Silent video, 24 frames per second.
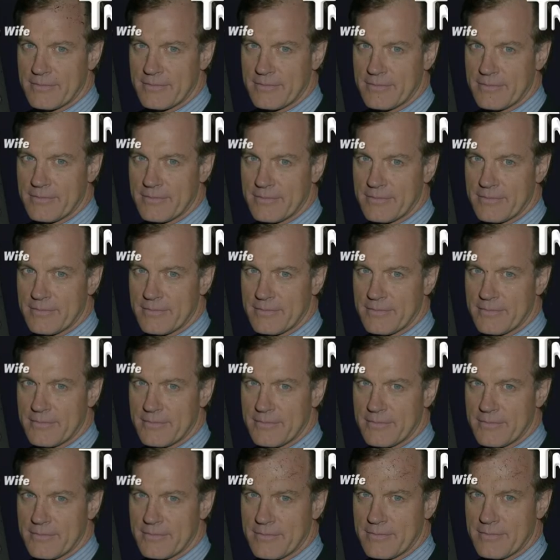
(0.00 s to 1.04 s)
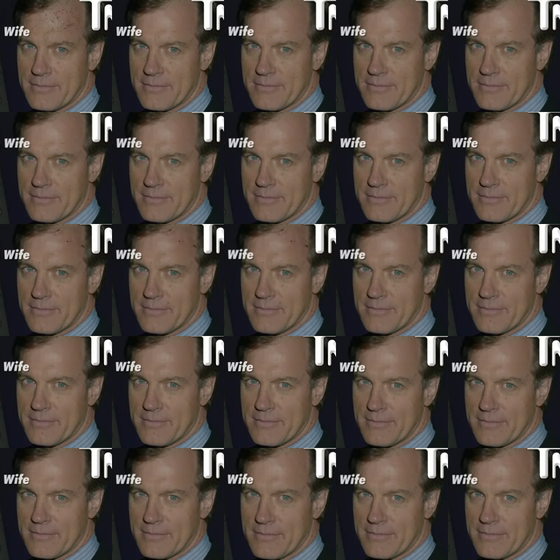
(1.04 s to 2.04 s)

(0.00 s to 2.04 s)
(silence)